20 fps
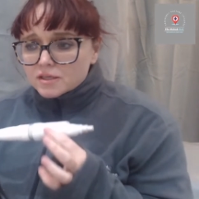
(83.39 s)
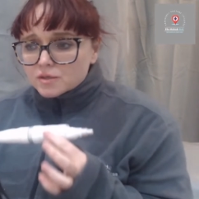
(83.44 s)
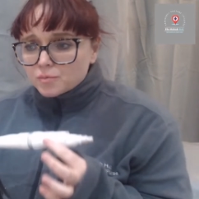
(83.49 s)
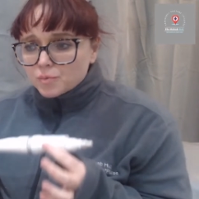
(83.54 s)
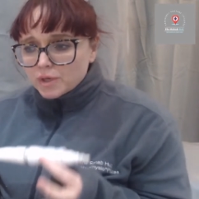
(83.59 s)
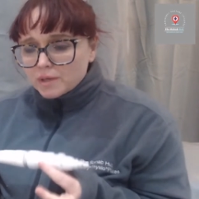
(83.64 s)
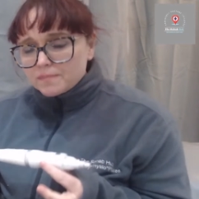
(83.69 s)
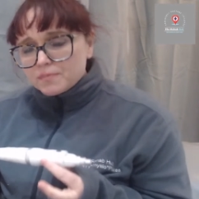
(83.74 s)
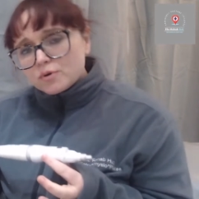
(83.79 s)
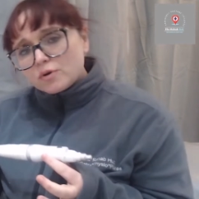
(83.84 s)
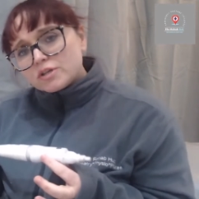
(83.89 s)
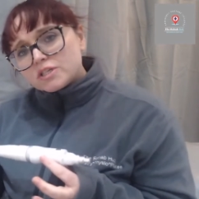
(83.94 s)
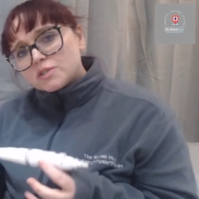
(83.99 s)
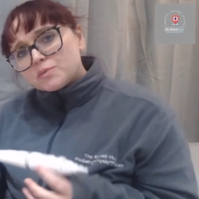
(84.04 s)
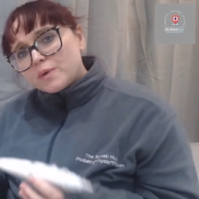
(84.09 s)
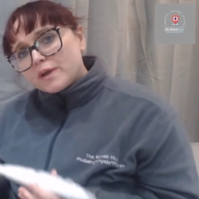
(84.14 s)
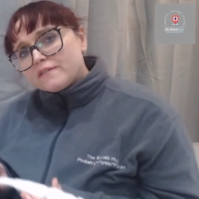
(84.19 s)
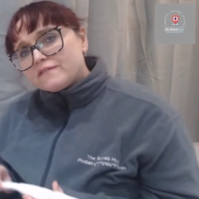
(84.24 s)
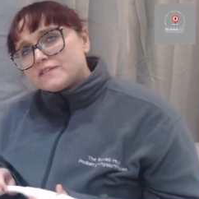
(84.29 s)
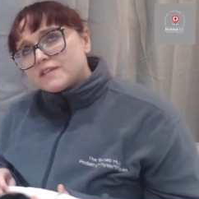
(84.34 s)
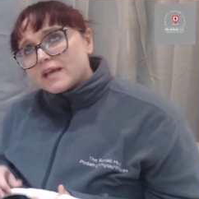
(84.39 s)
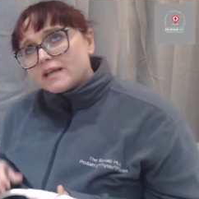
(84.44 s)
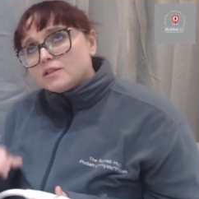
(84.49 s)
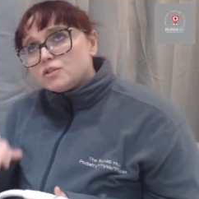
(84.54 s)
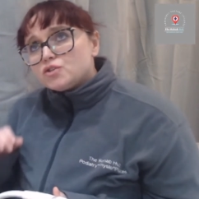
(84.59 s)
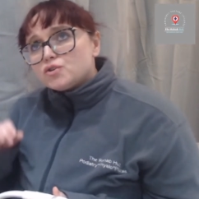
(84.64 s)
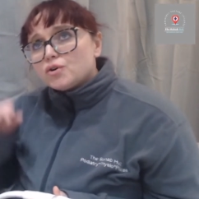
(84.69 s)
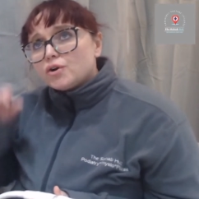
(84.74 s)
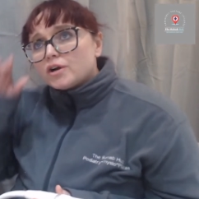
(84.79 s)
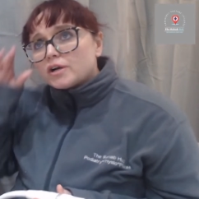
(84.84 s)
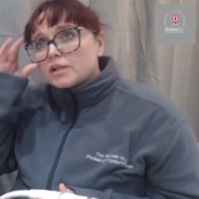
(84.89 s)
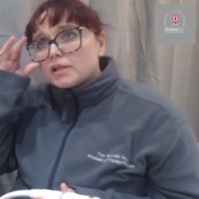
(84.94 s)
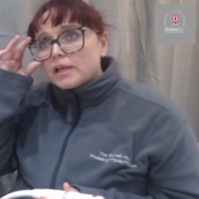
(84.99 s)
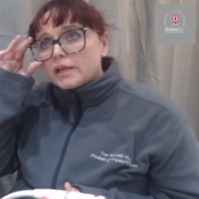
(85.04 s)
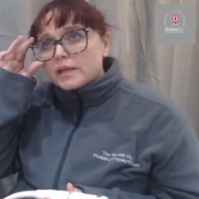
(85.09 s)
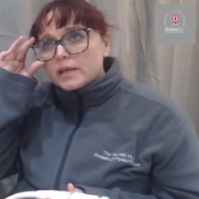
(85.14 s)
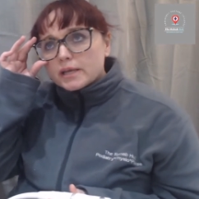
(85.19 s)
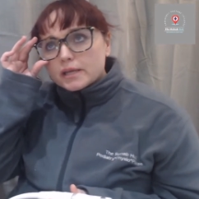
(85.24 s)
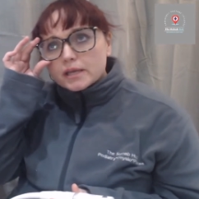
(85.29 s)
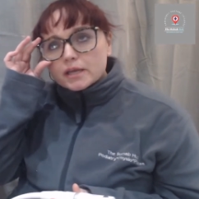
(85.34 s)
We brought Swift into our
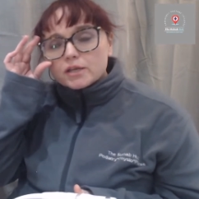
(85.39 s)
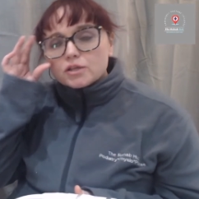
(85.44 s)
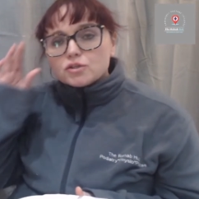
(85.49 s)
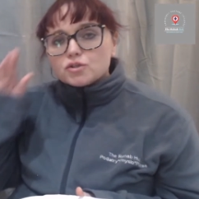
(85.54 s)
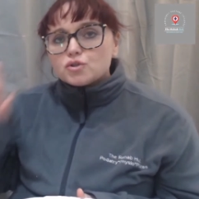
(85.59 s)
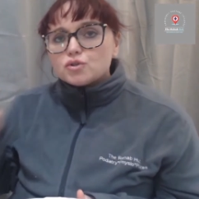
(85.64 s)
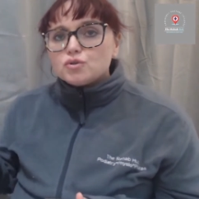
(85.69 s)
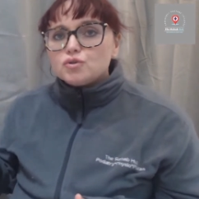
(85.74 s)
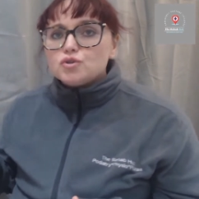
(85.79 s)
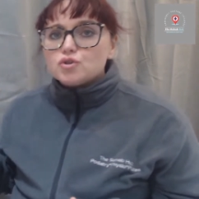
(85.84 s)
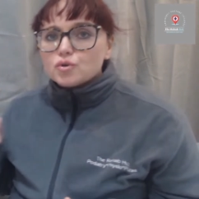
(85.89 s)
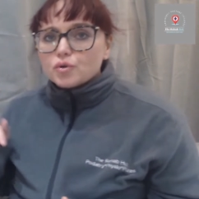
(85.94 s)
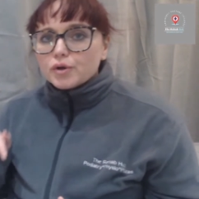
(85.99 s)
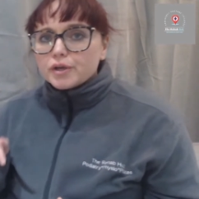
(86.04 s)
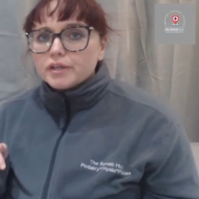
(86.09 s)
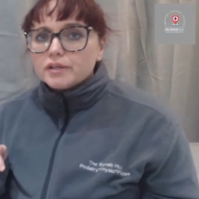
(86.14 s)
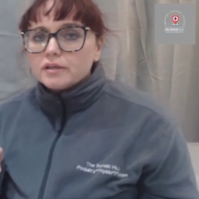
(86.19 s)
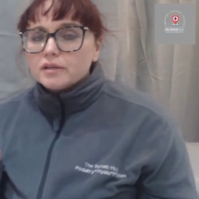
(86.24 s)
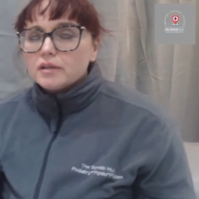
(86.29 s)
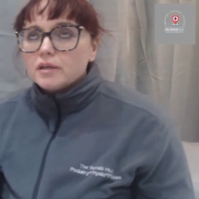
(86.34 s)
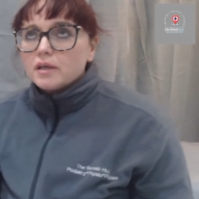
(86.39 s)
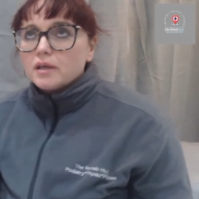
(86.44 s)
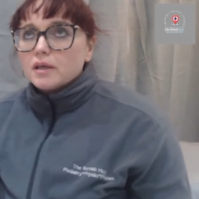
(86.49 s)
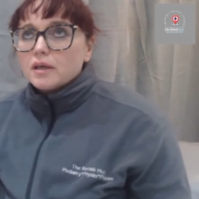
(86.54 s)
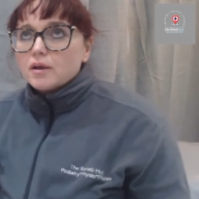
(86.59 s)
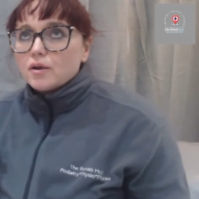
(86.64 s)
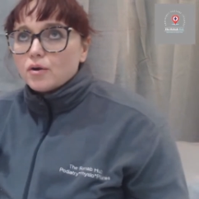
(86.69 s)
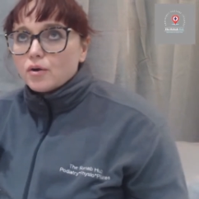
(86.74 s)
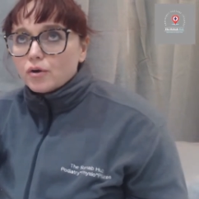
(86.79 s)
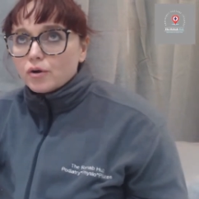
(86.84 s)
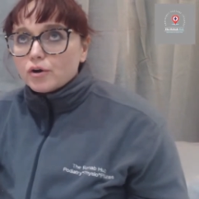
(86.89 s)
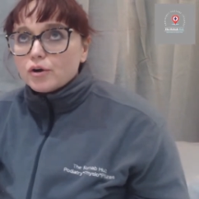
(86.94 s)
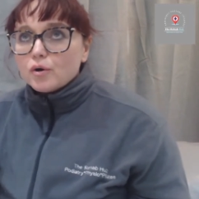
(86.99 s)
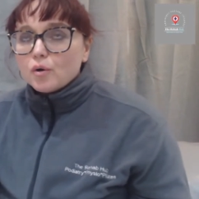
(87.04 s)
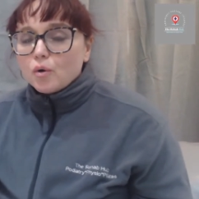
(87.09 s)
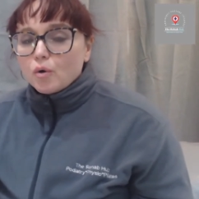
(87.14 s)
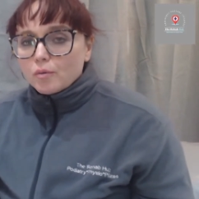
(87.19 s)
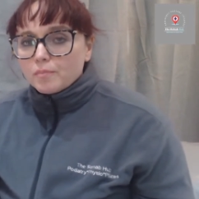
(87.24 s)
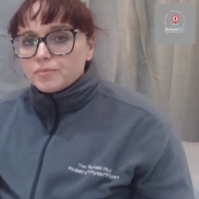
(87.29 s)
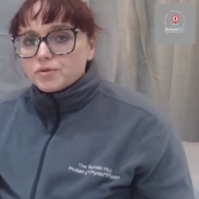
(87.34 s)
clinic to join our
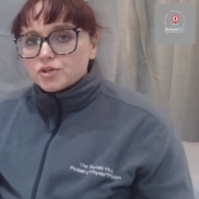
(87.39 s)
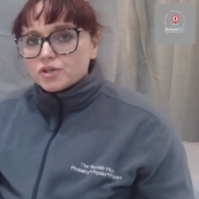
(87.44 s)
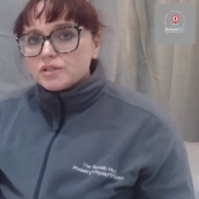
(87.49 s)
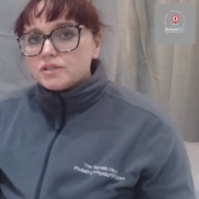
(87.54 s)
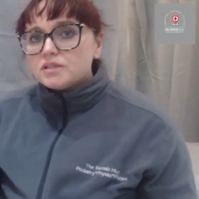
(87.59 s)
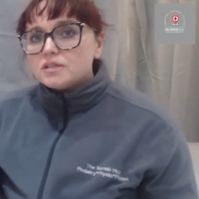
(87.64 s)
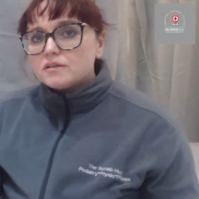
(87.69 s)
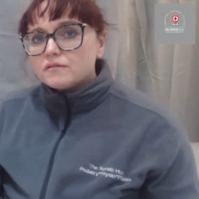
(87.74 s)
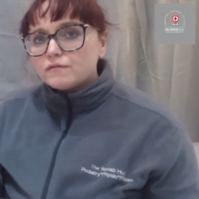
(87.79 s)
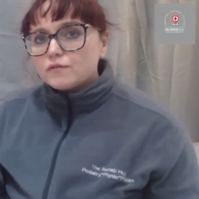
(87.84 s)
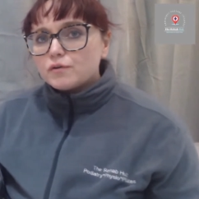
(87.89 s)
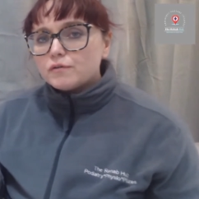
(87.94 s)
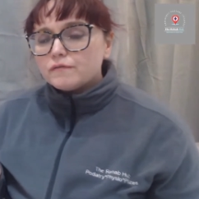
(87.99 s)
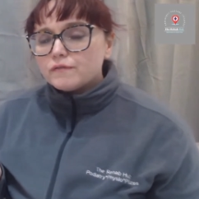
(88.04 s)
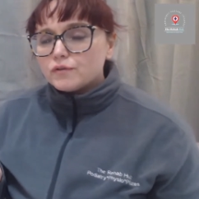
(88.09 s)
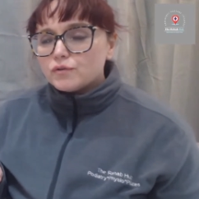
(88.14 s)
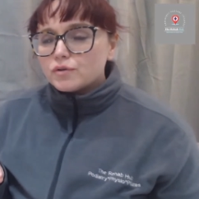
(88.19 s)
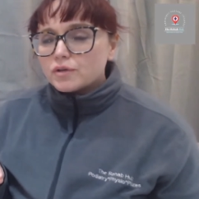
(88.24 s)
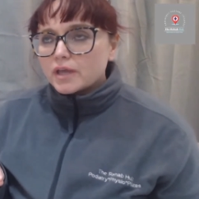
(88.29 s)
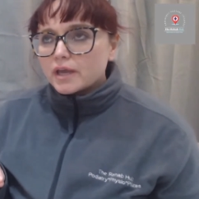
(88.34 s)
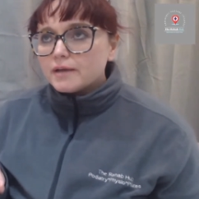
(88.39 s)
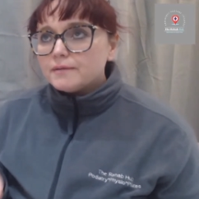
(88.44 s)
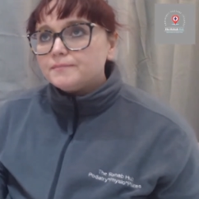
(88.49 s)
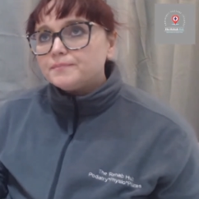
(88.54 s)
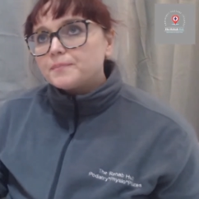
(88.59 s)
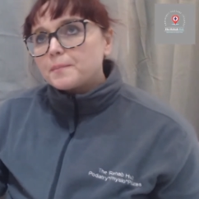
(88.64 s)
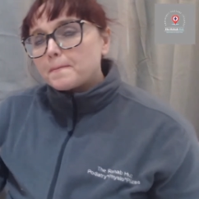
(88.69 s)
options for verruca,